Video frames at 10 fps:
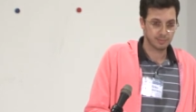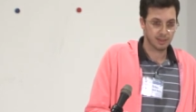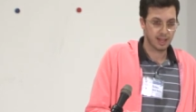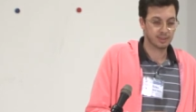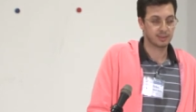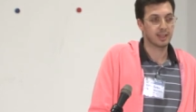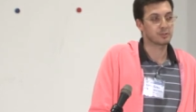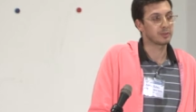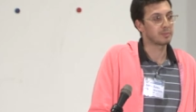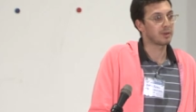I think that's
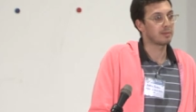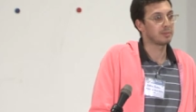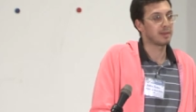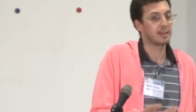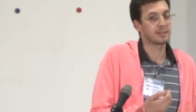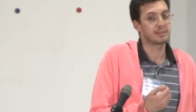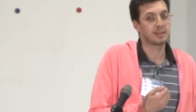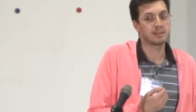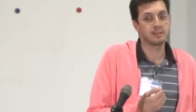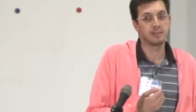really problematic
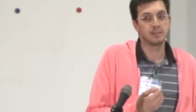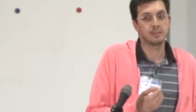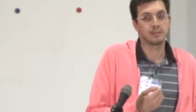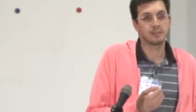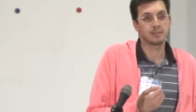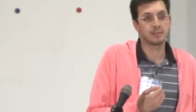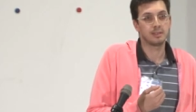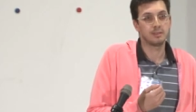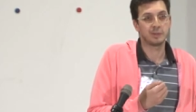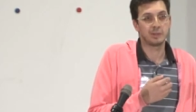that
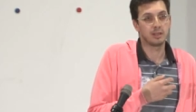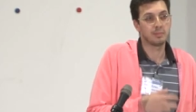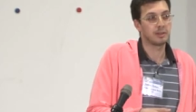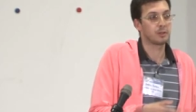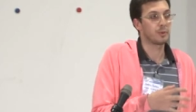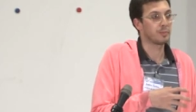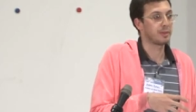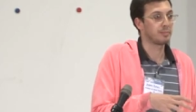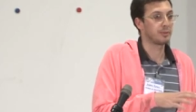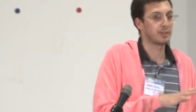even among queer
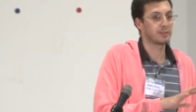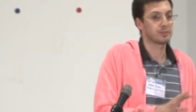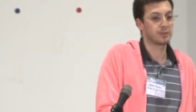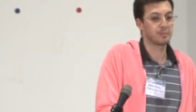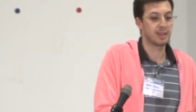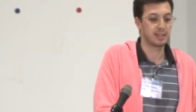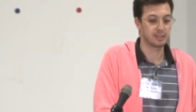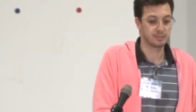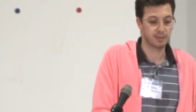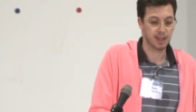people, they're sort of making a
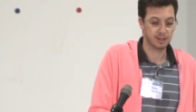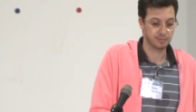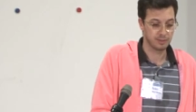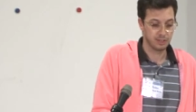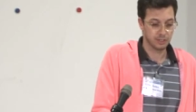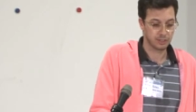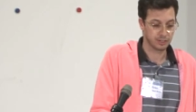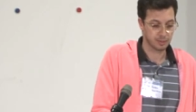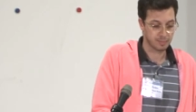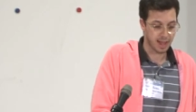divide of
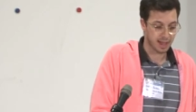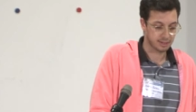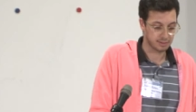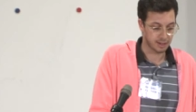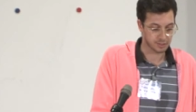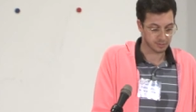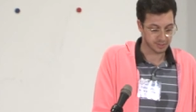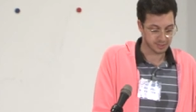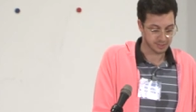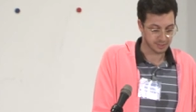good and bad and us
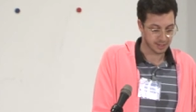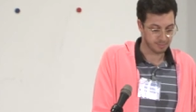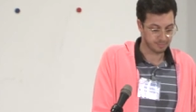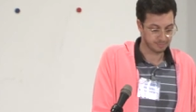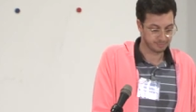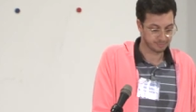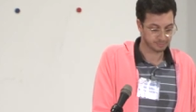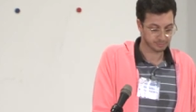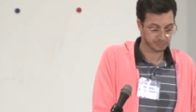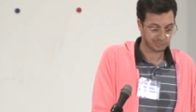versus them.
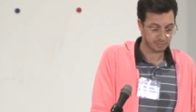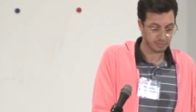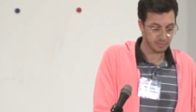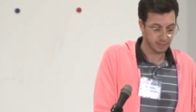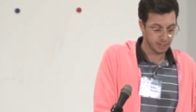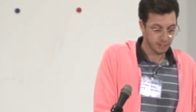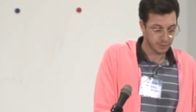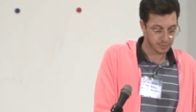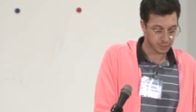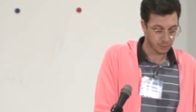
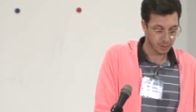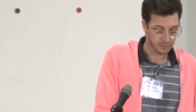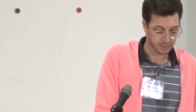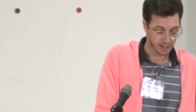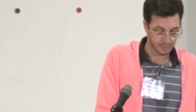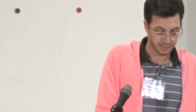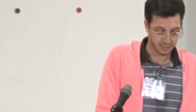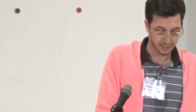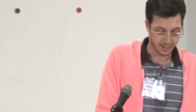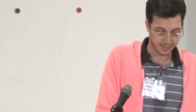There was a quote that I
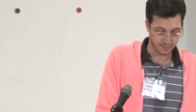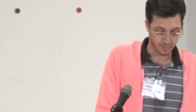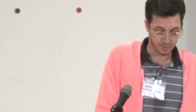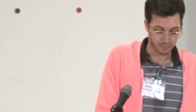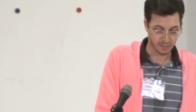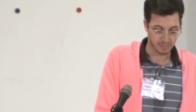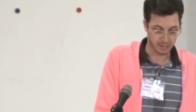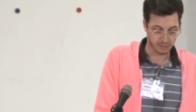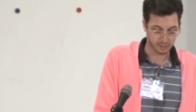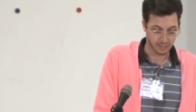really liked from a
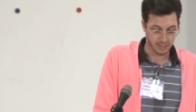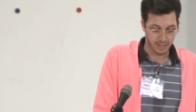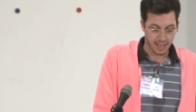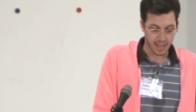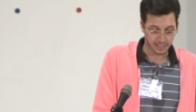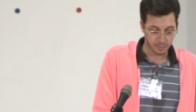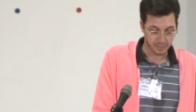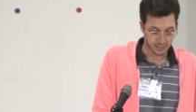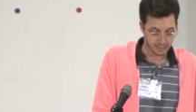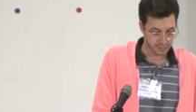female
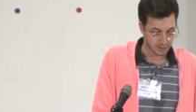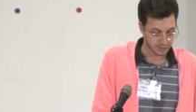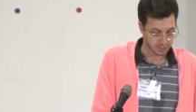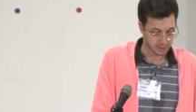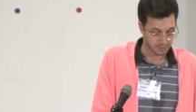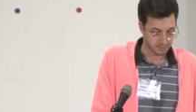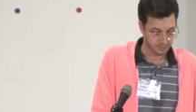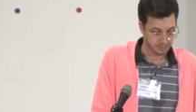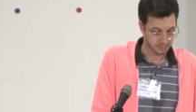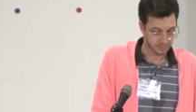LAPD sergeant
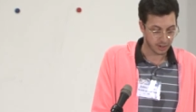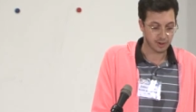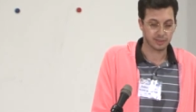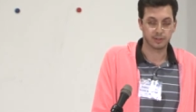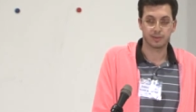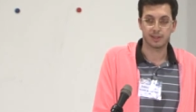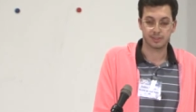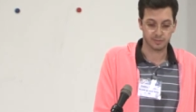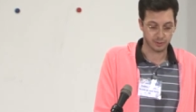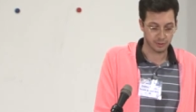regarding the
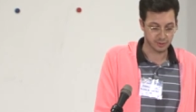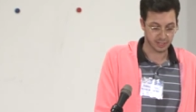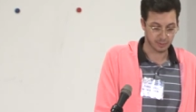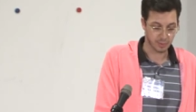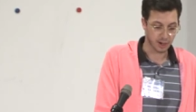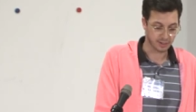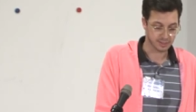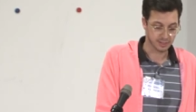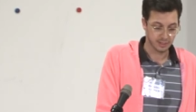arrests for cruising in parks